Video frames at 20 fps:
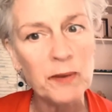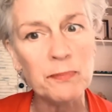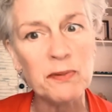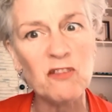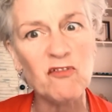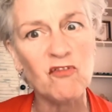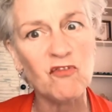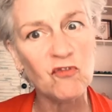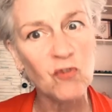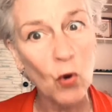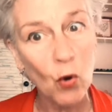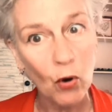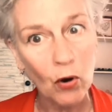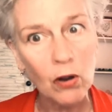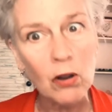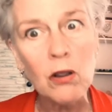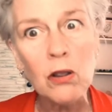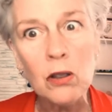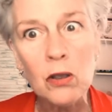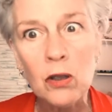before,
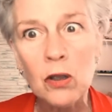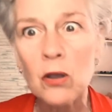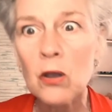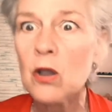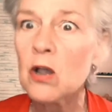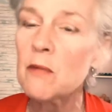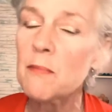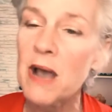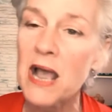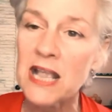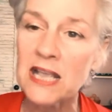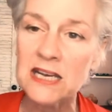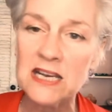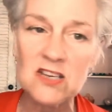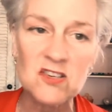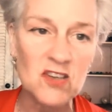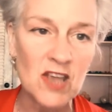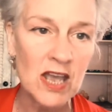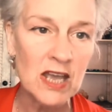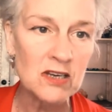Hermione
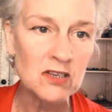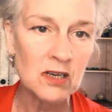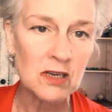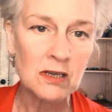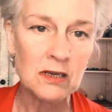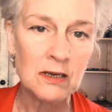said.